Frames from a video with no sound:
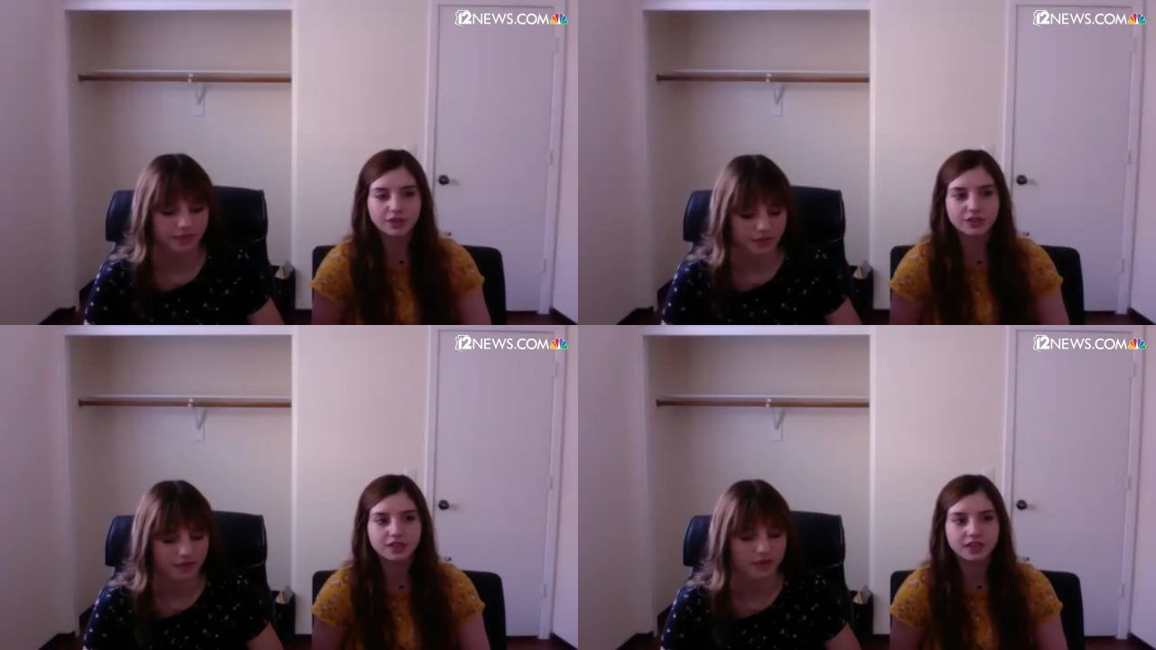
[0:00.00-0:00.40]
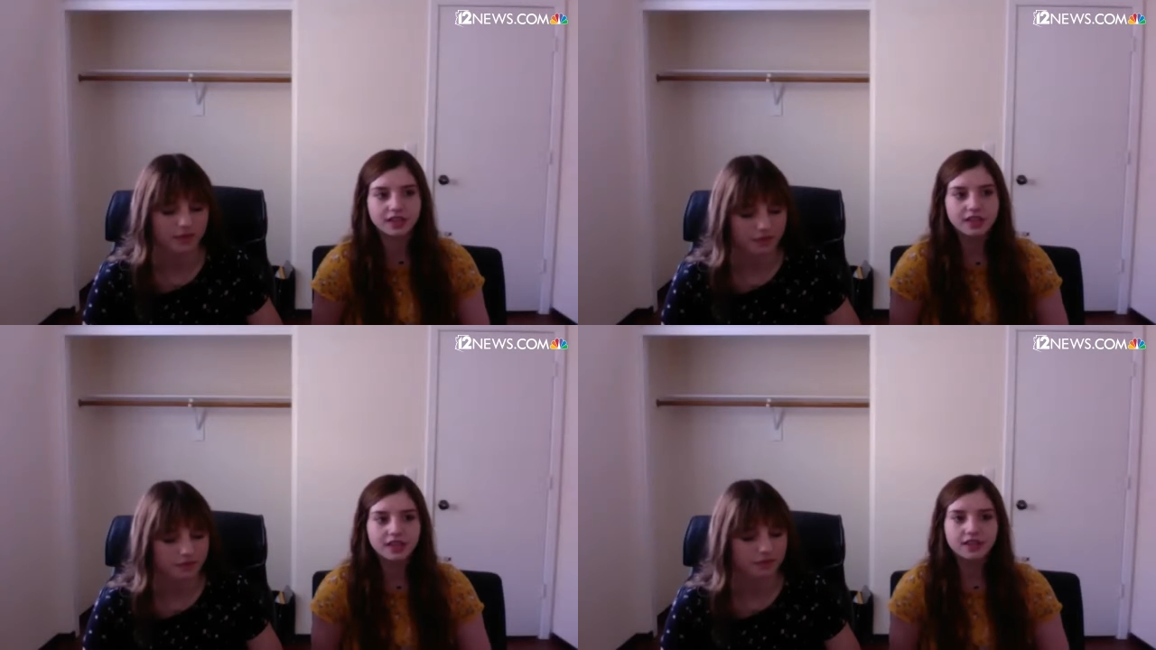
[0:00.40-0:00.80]
Speaker 1: and
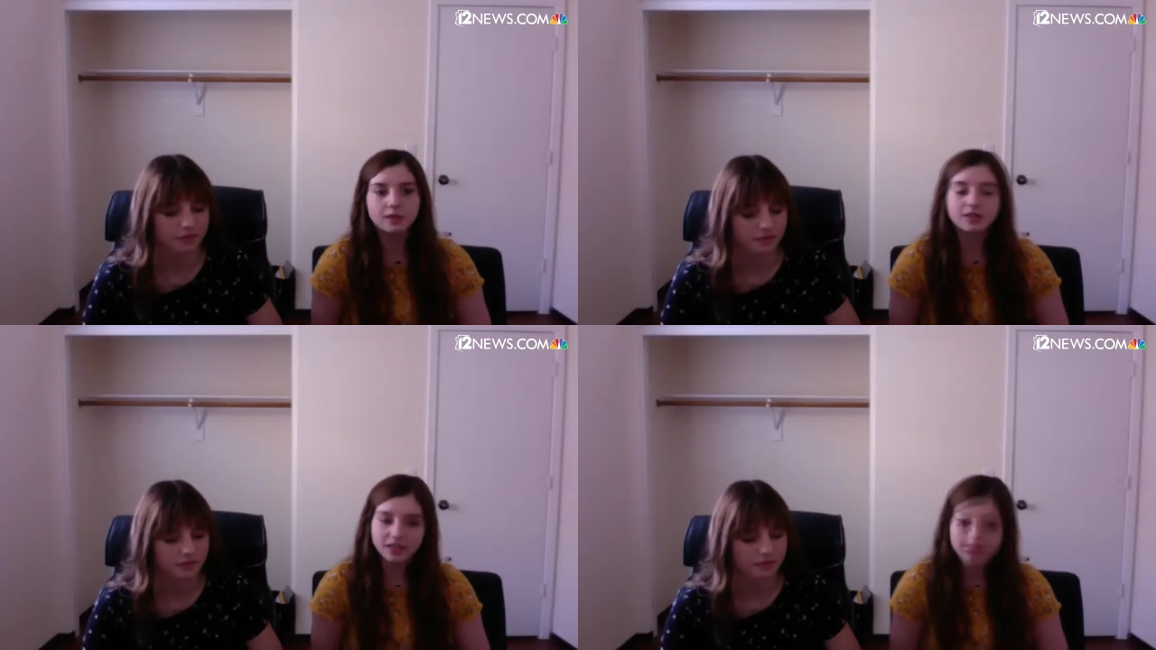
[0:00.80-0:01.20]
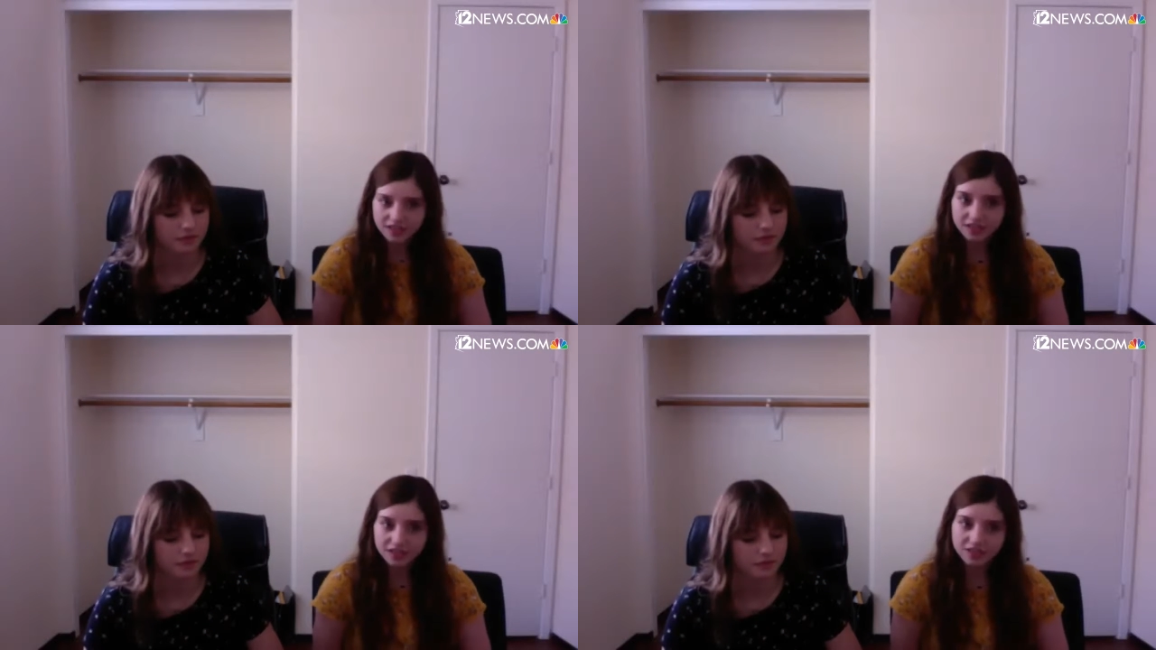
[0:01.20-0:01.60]
there were seven
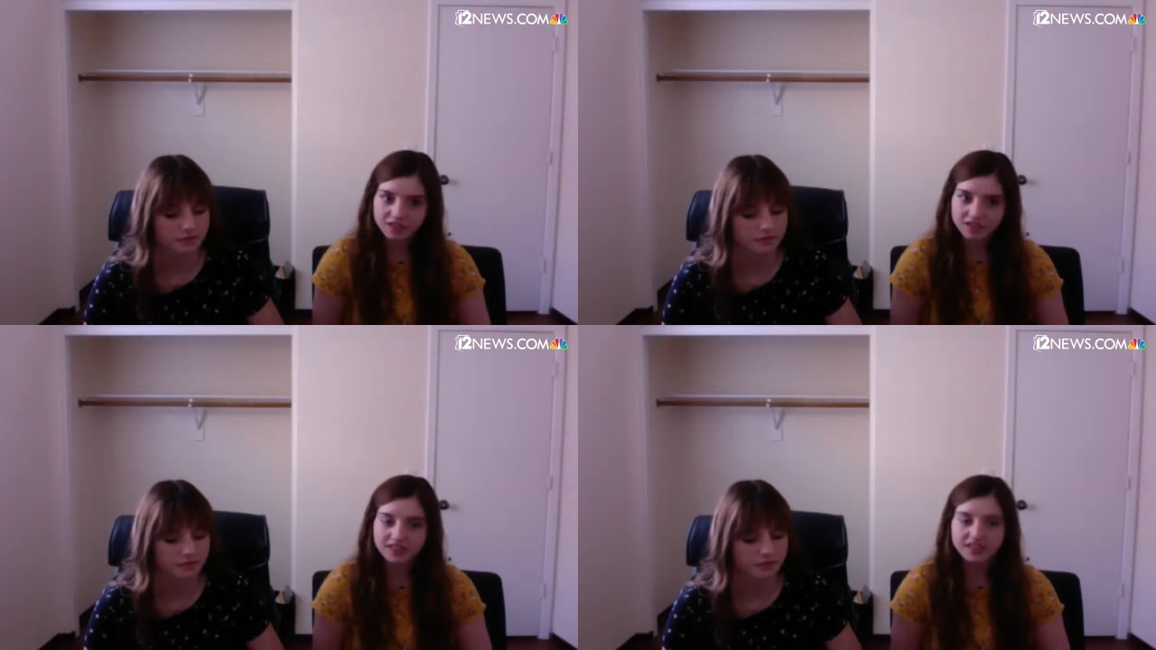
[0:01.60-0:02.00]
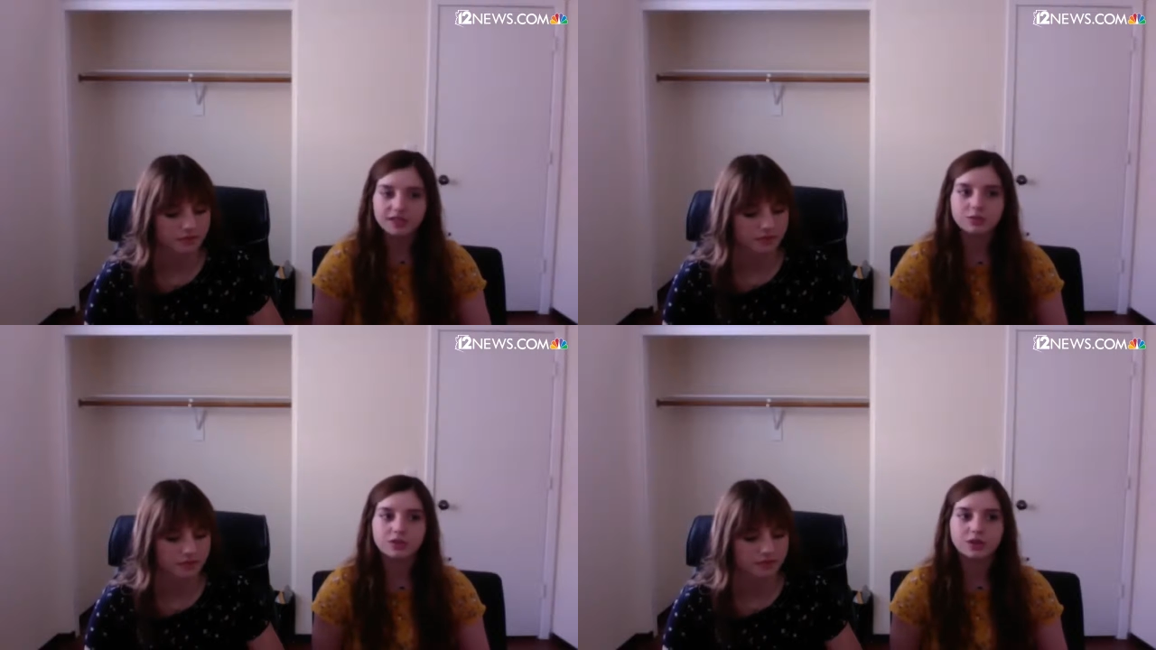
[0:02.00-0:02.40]
seniors on the
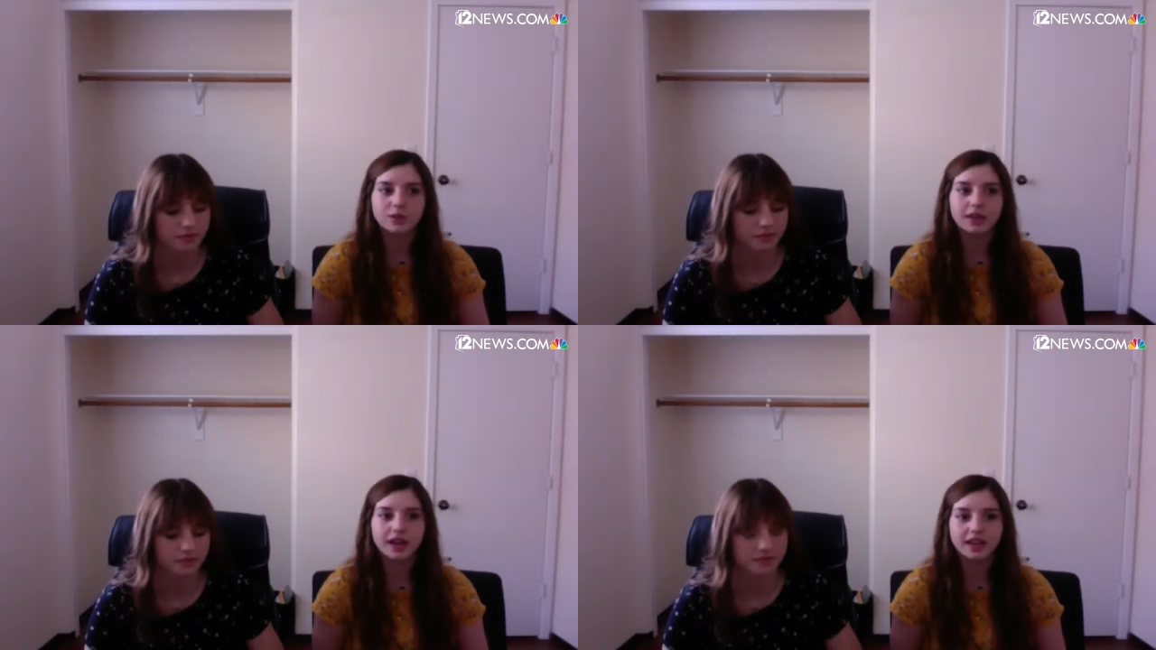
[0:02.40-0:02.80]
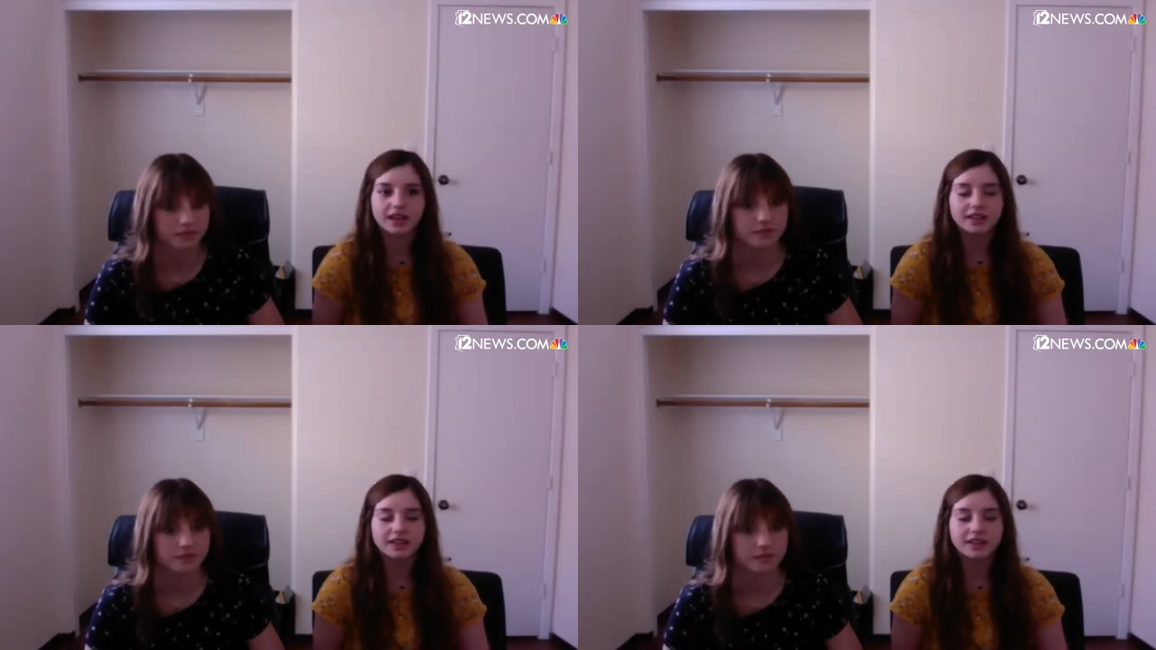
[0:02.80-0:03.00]
team, so we kind of